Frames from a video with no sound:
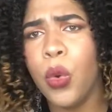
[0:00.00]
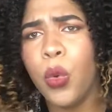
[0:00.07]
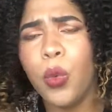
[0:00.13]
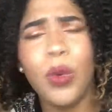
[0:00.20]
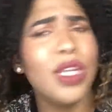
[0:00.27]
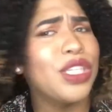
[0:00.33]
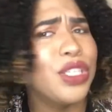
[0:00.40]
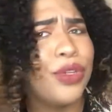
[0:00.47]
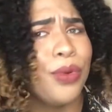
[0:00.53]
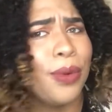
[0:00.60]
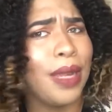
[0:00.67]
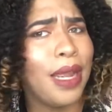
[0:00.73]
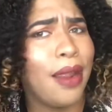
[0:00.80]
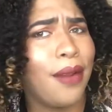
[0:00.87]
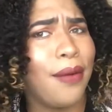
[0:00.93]
What you
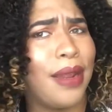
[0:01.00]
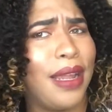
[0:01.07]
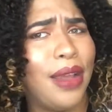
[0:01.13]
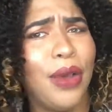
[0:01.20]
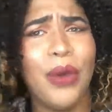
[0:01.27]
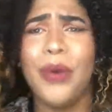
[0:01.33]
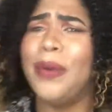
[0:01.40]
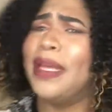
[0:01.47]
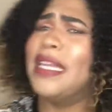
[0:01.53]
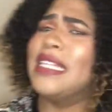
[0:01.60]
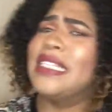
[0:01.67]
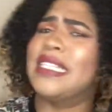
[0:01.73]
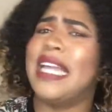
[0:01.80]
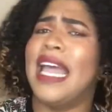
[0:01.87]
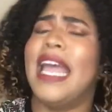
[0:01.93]
wearing? Who
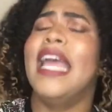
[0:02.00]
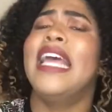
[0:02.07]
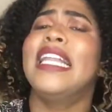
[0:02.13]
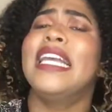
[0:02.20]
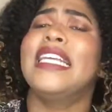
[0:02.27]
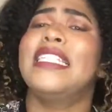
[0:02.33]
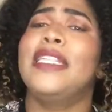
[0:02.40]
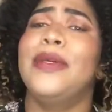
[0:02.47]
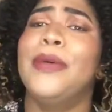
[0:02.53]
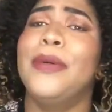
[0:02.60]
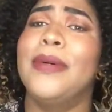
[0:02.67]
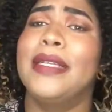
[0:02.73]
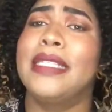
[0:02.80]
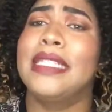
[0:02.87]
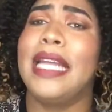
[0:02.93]
is that? They say,
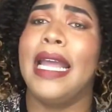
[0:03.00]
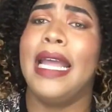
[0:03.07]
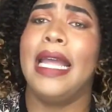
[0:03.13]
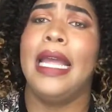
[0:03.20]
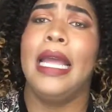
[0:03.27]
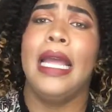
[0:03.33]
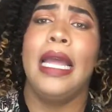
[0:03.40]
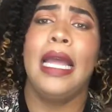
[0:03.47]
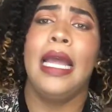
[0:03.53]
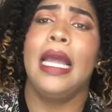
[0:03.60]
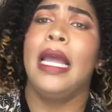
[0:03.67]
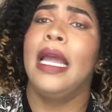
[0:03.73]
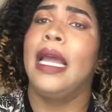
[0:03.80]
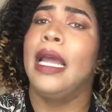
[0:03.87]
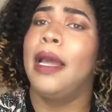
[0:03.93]
who is that?
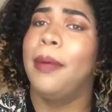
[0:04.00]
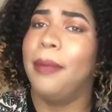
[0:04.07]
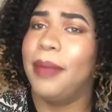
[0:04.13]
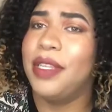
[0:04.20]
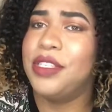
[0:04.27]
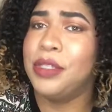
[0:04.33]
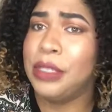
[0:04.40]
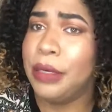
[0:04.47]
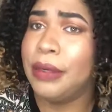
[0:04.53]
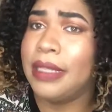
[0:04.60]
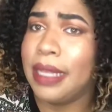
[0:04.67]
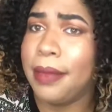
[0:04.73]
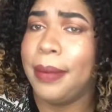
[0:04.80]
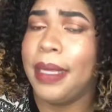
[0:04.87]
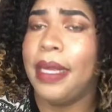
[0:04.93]
But you know what
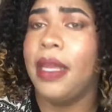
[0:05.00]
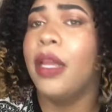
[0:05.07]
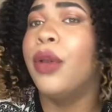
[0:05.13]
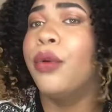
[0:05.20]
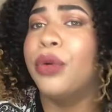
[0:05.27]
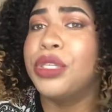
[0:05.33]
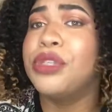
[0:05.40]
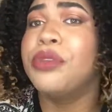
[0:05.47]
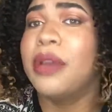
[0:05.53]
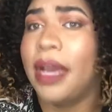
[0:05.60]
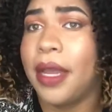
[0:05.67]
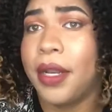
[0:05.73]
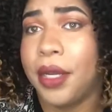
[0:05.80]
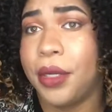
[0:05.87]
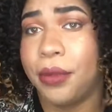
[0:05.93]
that mean. What you
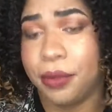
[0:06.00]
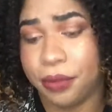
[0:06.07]
got on?